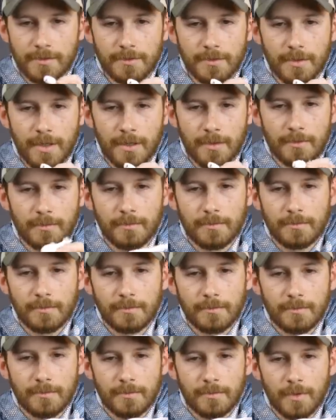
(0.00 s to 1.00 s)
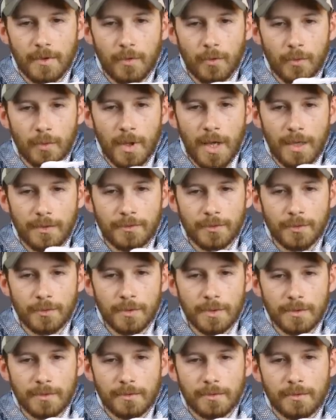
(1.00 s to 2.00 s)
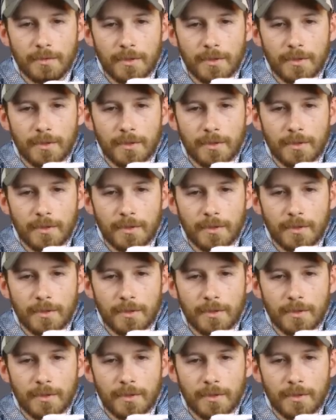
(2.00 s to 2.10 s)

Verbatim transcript: There's not a whole lot to it,